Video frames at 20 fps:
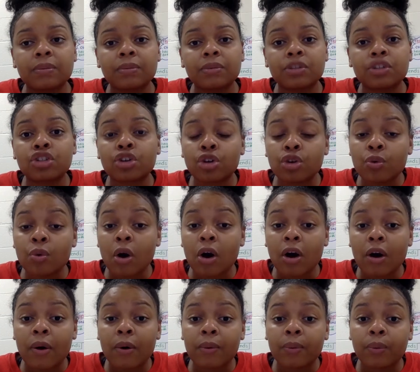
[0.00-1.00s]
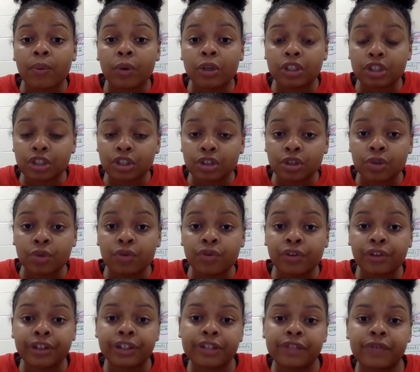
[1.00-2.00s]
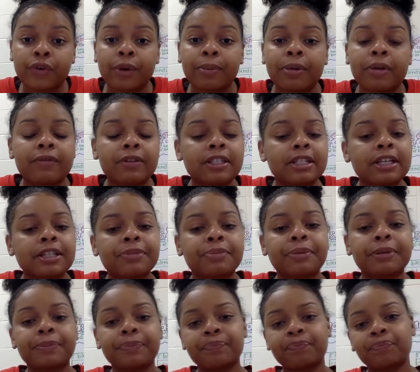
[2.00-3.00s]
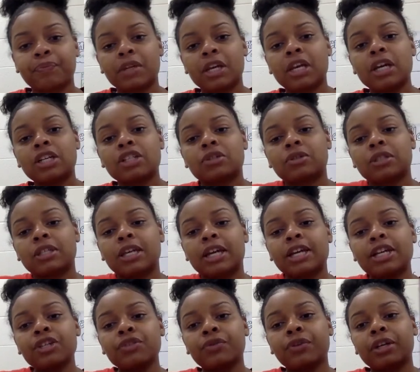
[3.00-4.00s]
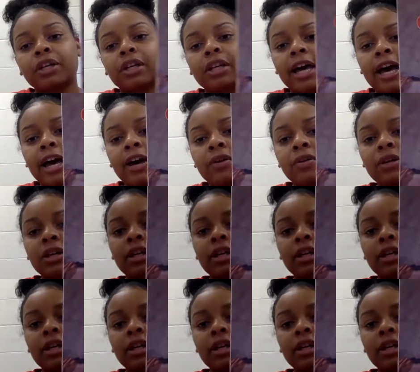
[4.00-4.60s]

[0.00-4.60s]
show you all what to do for your formative assessment. So today's read aloud